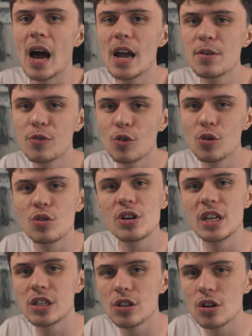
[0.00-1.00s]
AM4
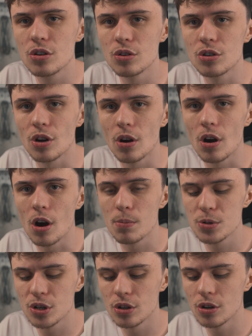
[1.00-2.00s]
is a good
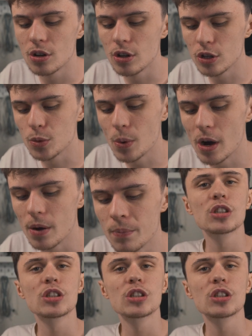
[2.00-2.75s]
option as well.